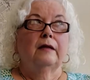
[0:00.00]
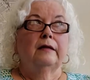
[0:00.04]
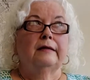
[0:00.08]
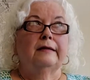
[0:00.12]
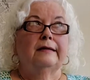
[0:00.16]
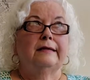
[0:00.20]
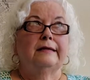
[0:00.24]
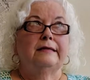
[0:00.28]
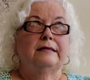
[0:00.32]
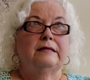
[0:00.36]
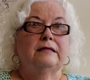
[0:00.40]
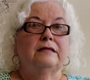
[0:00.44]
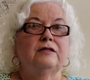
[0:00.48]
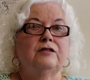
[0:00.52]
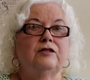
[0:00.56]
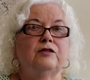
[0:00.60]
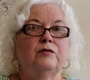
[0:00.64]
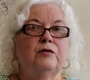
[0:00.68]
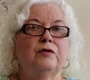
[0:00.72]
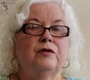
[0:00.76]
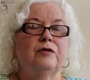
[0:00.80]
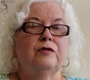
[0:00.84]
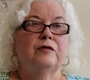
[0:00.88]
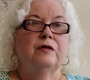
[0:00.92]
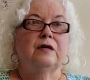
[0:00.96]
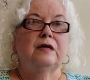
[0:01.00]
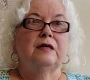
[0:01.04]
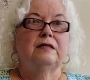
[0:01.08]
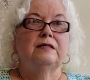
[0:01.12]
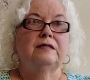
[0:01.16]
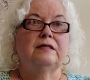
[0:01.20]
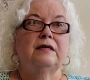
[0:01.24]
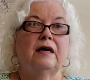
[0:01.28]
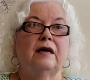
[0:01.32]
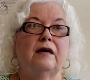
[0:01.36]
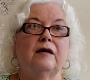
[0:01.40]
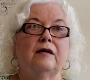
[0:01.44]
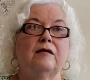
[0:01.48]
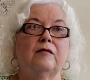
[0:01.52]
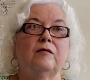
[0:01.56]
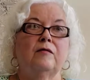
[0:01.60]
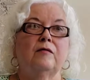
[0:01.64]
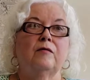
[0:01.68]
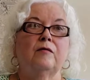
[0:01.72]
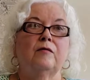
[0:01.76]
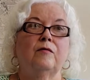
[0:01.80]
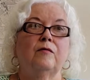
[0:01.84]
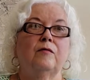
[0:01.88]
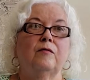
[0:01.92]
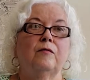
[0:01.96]
listen to the things that
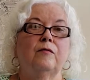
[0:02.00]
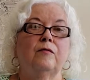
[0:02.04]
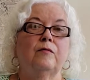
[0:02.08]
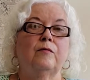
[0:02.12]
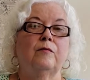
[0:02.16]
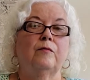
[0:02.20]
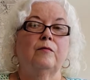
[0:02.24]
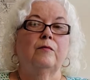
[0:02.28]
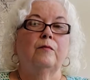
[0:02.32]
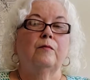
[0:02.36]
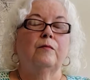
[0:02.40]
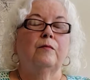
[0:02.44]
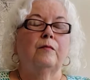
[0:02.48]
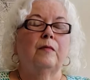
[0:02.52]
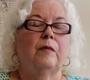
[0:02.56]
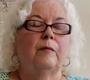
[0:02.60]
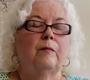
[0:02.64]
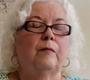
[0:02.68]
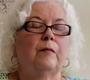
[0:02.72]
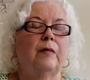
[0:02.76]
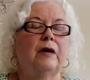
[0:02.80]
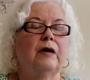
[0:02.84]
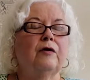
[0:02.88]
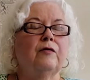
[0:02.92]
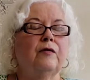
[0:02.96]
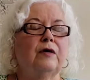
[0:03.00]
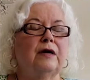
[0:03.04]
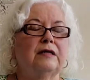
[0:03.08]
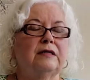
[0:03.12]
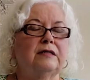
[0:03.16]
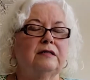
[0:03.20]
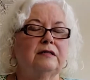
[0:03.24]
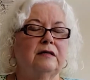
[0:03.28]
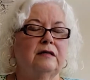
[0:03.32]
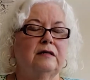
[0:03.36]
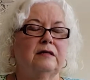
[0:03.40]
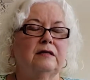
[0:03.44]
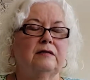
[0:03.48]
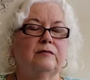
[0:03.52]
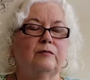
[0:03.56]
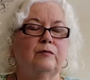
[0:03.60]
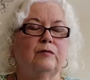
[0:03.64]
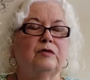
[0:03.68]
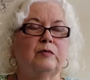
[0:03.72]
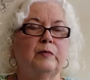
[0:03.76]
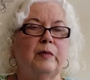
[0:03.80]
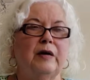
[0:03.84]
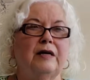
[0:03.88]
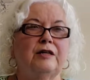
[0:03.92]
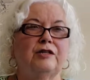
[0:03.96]
my grandson
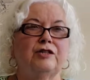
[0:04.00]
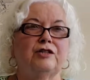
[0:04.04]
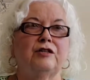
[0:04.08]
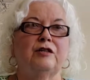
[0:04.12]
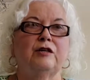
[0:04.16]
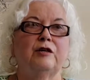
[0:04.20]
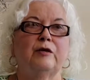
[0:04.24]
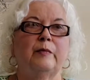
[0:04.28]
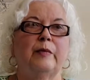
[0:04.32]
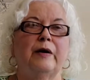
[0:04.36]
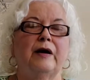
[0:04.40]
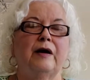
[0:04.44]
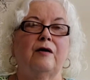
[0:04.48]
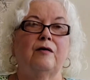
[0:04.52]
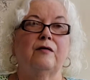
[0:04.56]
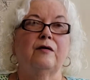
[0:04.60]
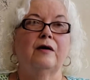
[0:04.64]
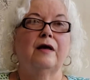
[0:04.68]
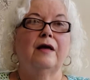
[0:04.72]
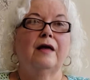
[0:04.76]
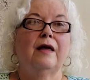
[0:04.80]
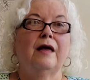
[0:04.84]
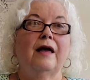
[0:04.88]
was passionate about.